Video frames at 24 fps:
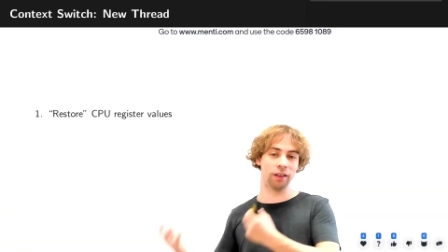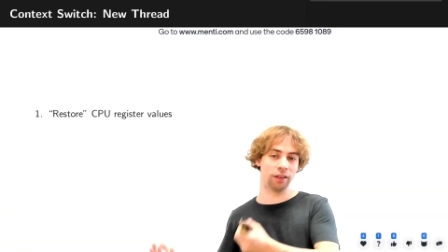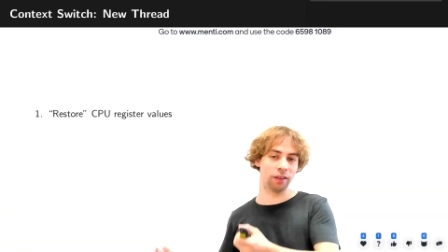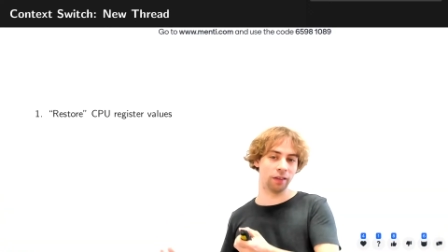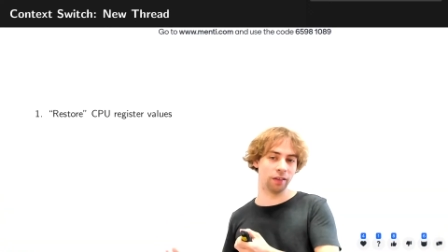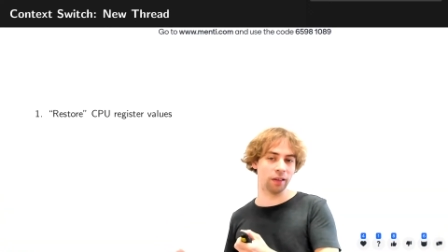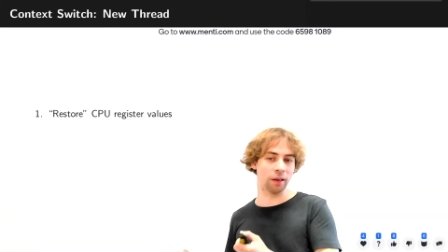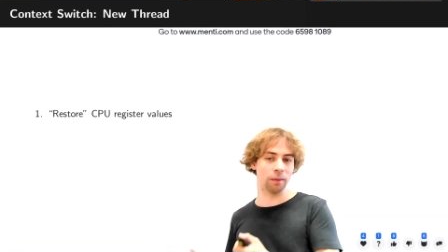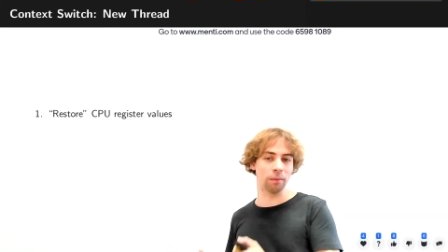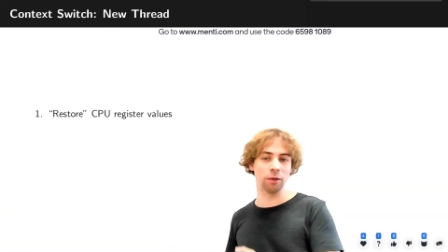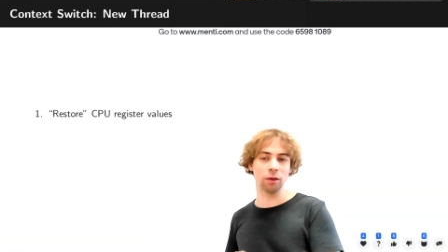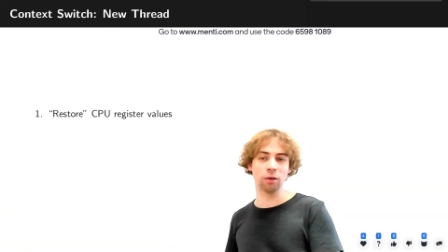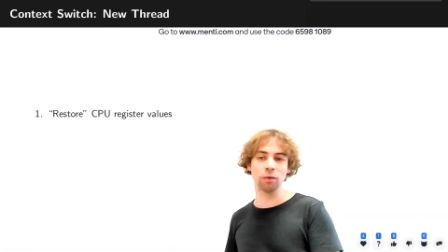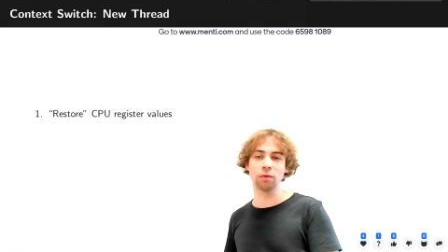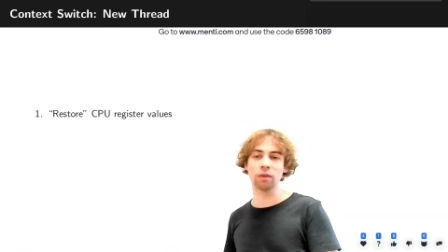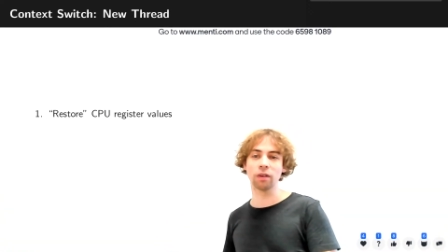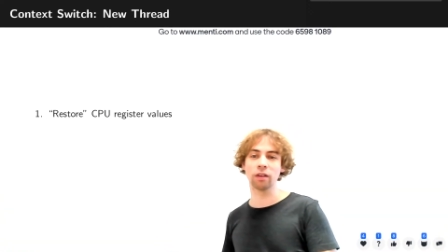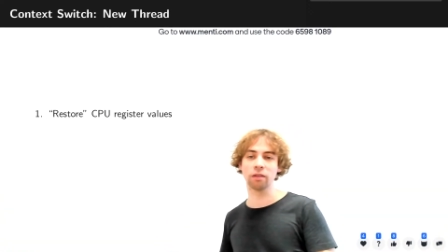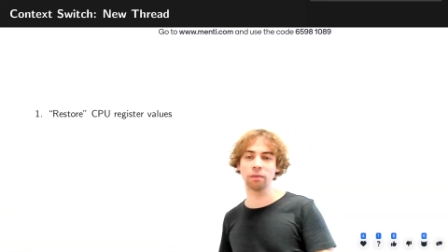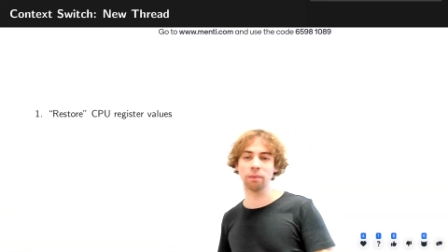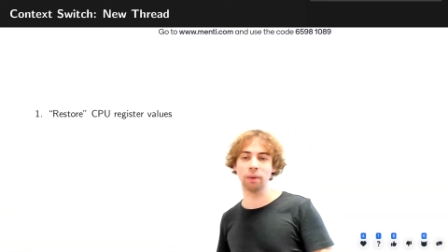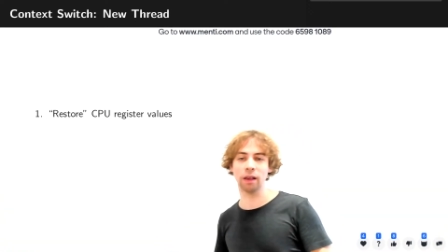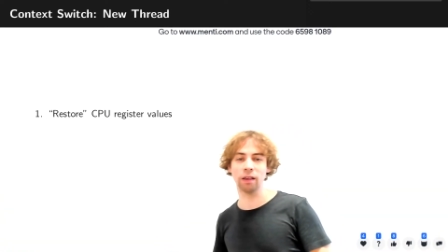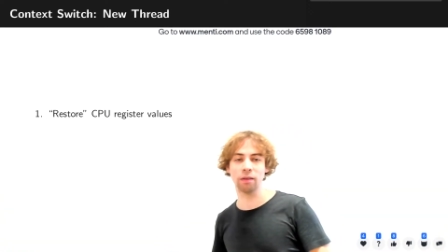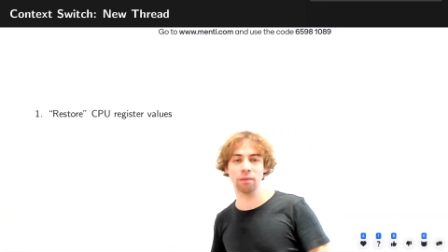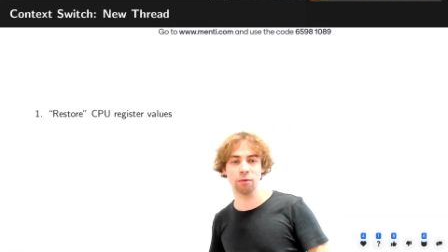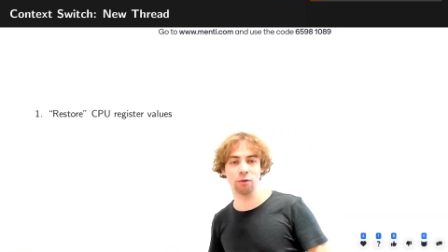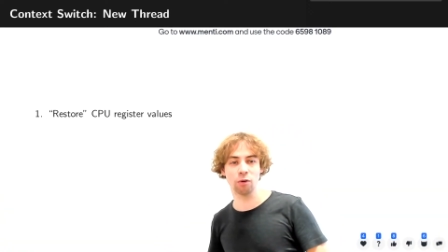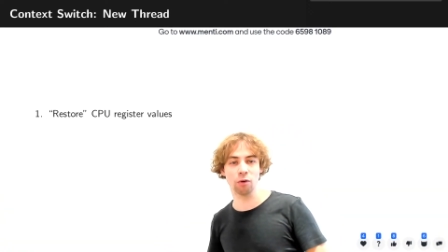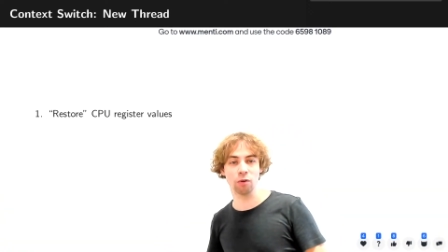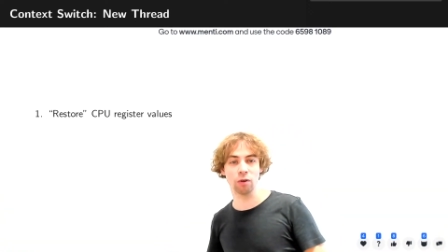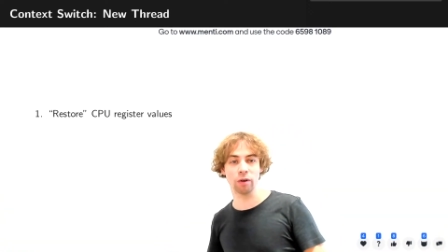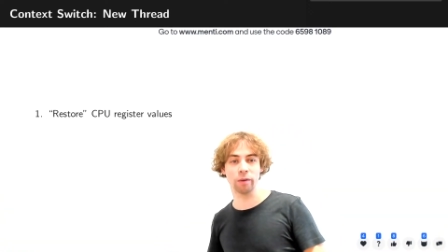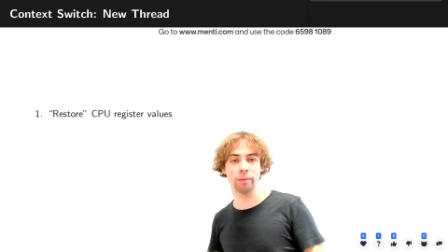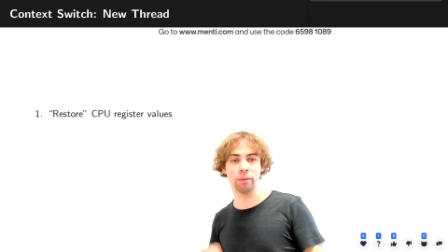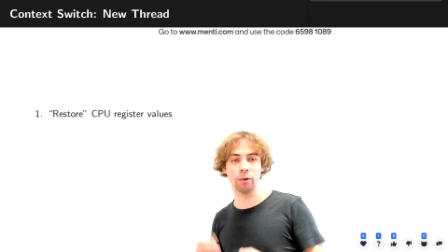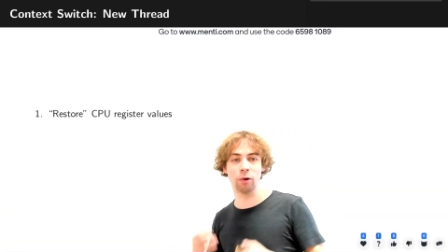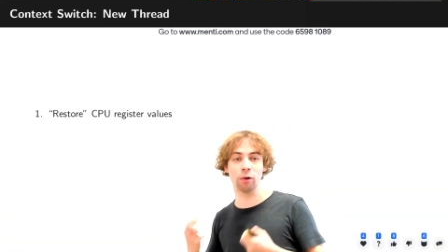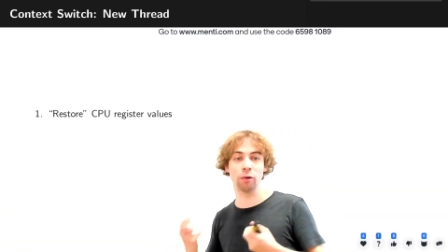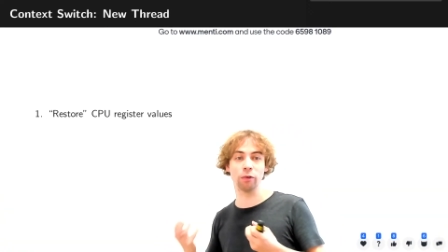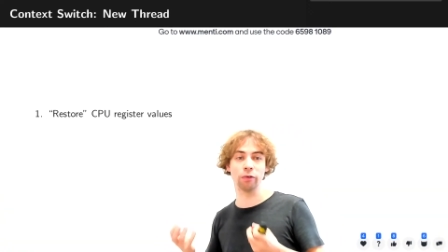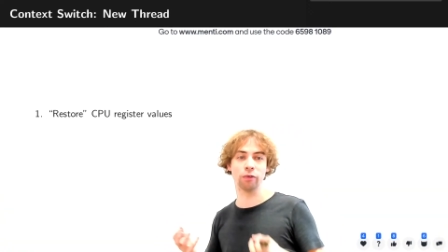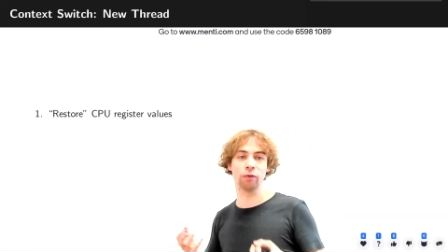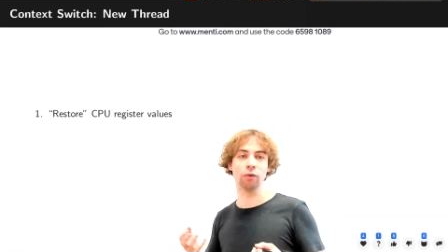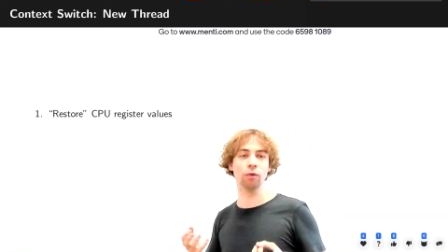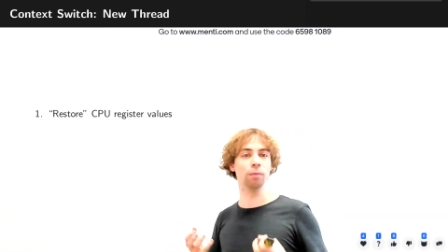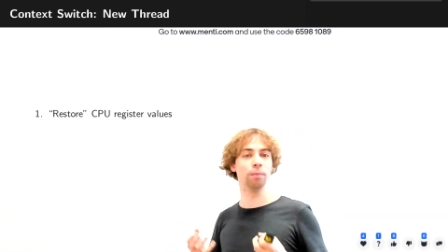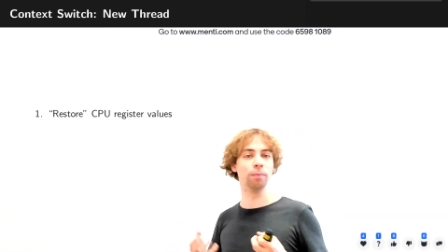some user space program
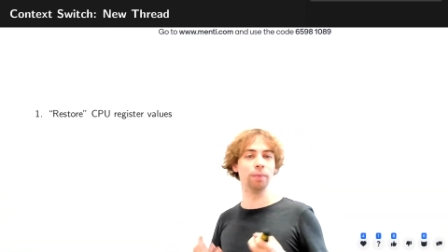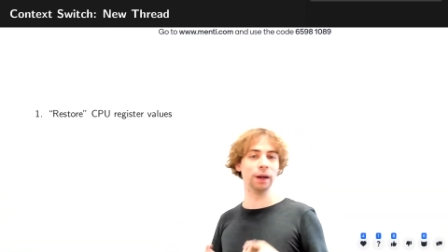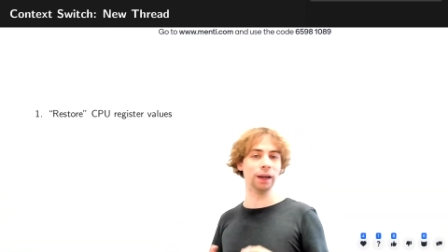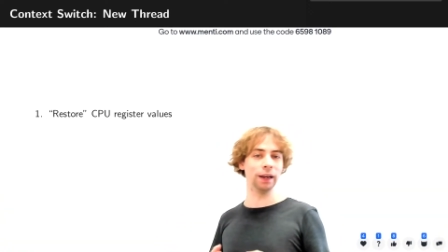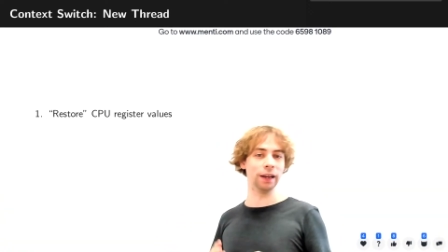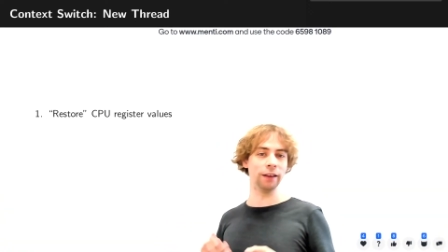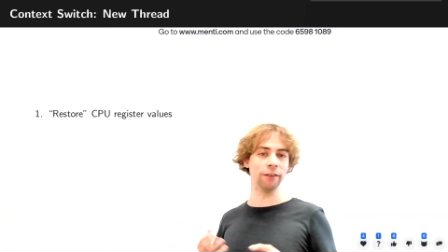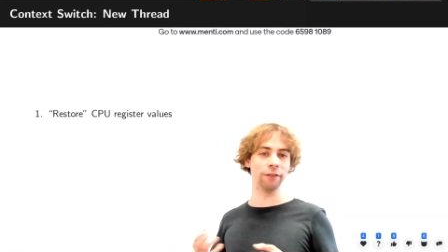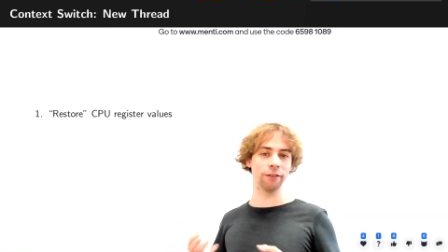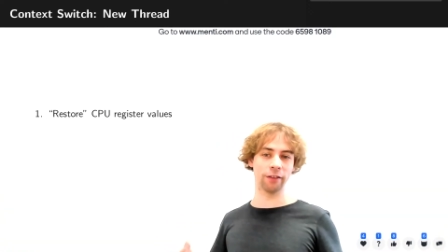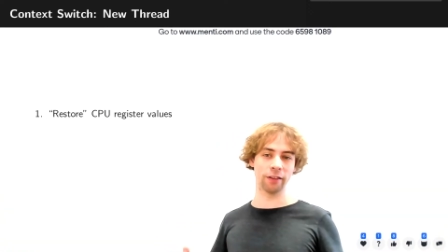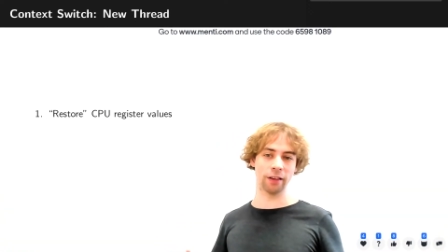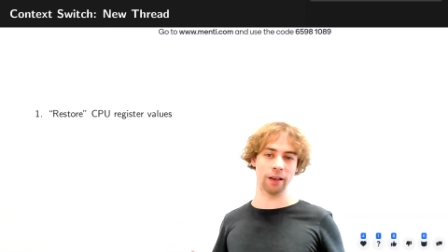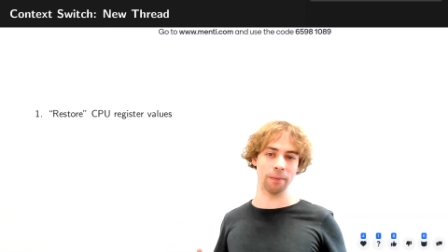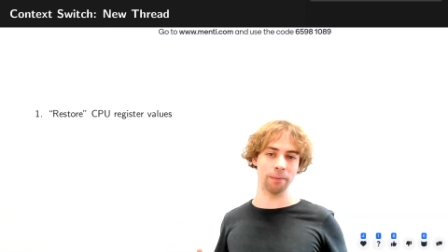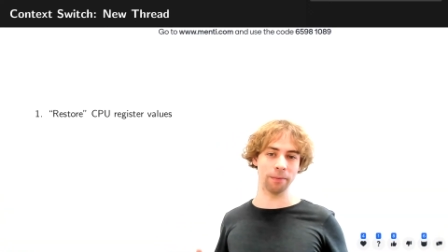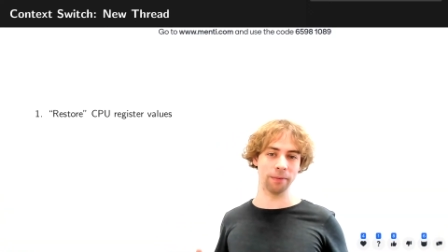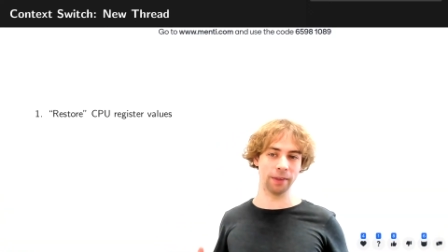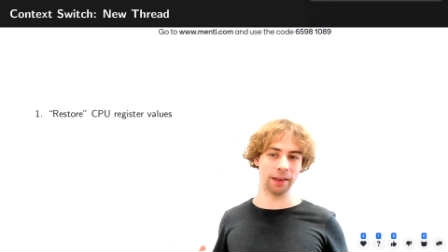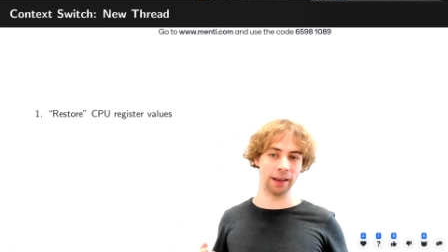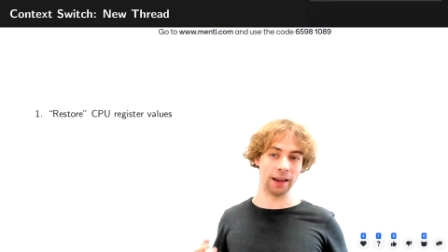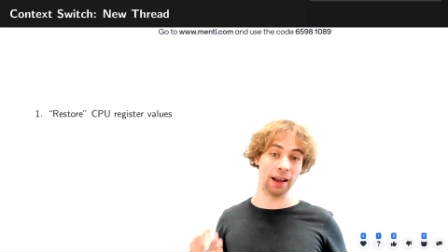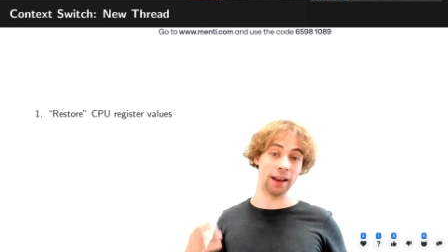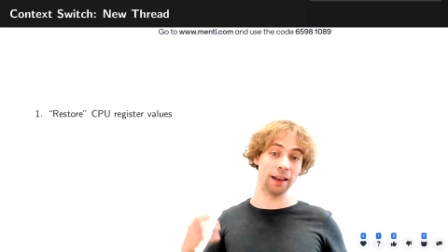also believe something.